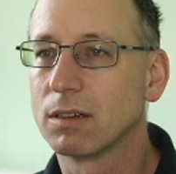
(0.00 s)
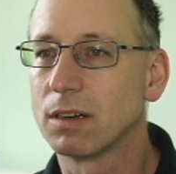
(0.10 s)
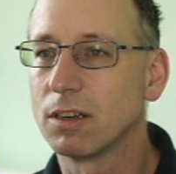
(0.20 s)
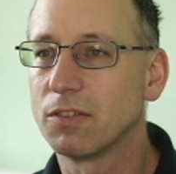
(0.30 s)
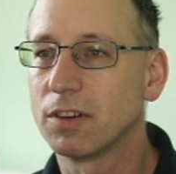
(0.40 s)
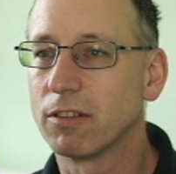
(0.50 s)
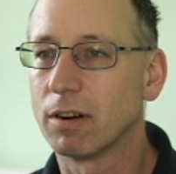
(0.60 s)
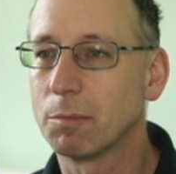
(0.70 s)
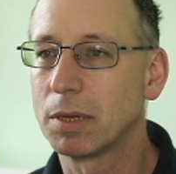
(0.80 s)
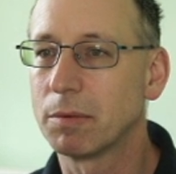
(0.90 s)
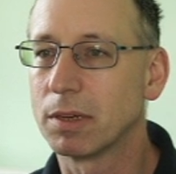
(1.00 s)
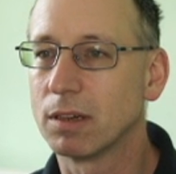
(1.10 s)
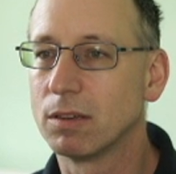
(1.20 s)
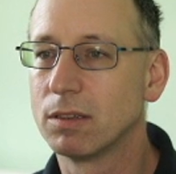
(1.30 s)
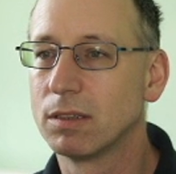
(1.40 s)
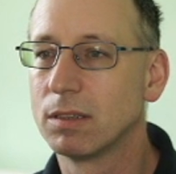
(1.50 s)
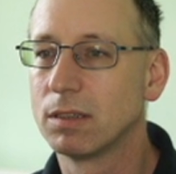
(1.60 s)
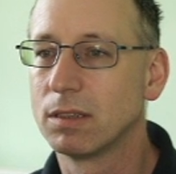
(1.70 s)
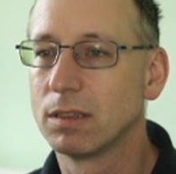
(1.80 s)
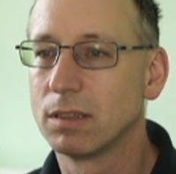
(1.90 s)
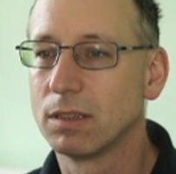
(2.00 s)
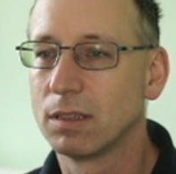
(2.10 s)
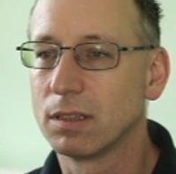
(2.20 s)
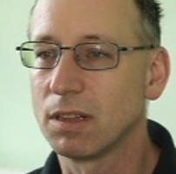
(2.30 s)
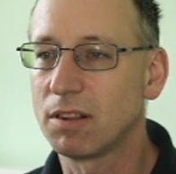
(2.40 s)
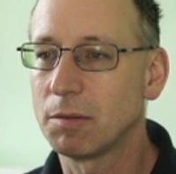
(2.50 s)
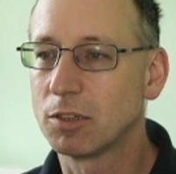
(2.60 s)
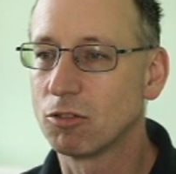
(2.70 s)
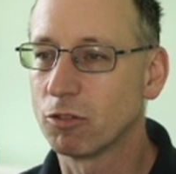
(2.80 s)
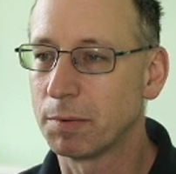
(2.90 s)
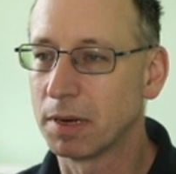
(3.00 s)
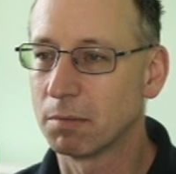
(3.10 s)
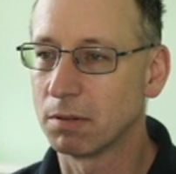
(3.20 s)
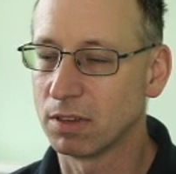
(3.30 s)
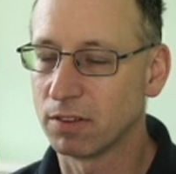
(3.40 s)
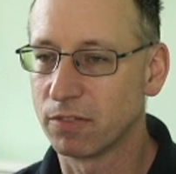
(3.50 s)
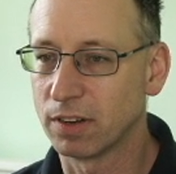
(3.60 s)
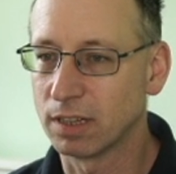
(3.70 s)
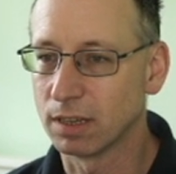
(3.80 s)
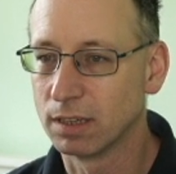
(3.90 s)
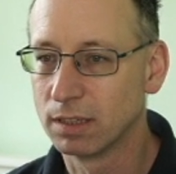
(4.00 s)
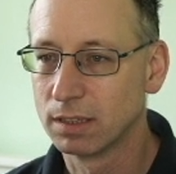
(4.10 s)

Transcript: No, further up. Here we go. This image has already been uploaded to Flickr.